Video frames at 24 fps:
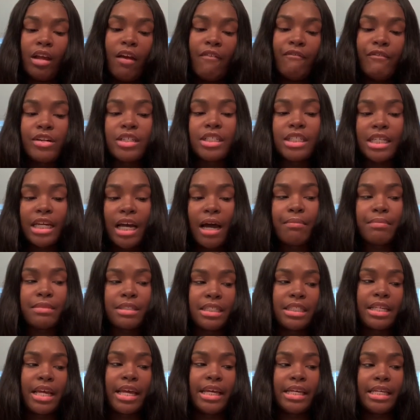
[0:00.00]
First thing I'm going to
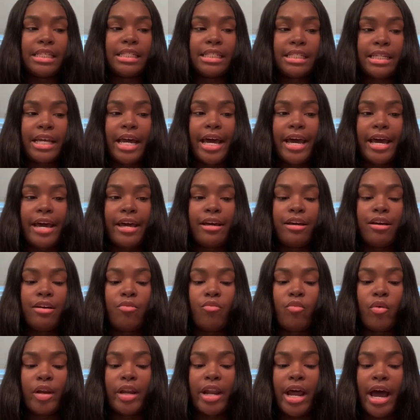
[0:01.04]
say is that
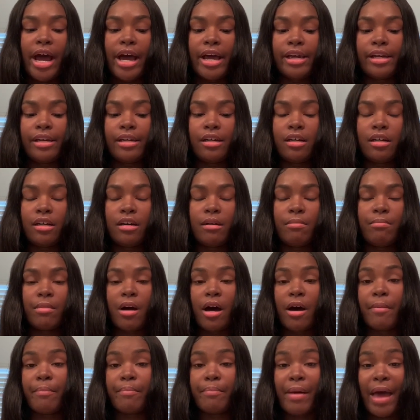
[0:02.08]
when I
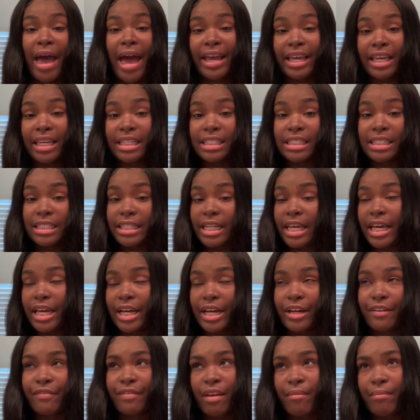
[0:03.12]
unpackaged the hair,
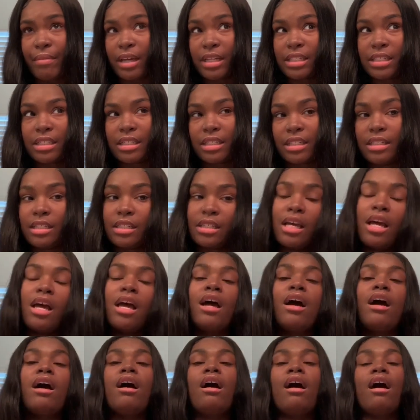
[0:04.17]
if that makes sense,
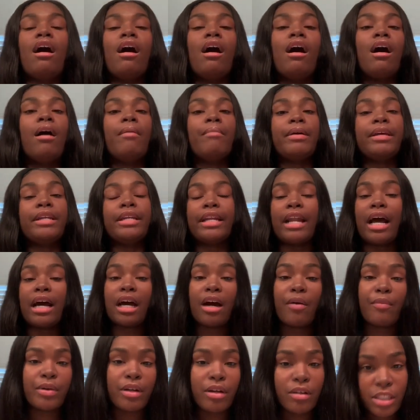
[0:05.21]
it did not
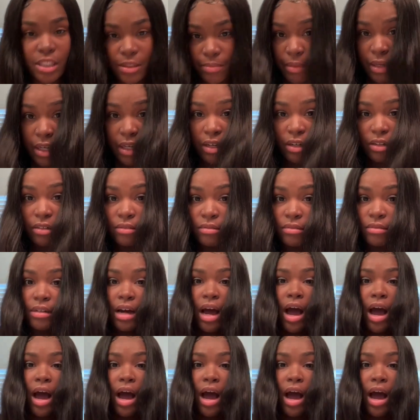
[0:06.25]
come with no smell.